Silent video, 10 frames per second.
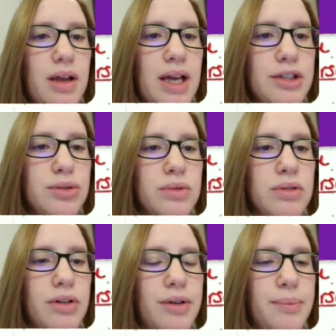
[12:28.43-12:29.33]

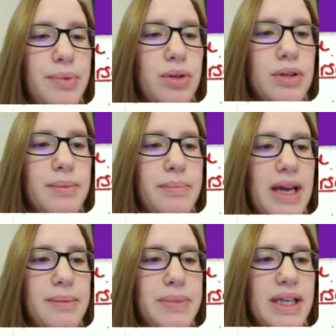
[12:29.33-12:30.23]
actual imputed
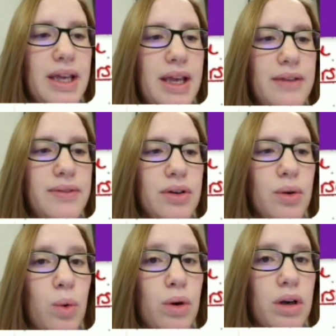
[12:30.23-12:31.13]
bad behavior
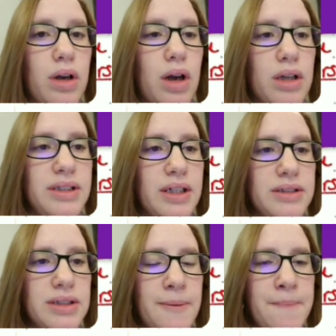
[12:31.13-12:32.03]
or conduct.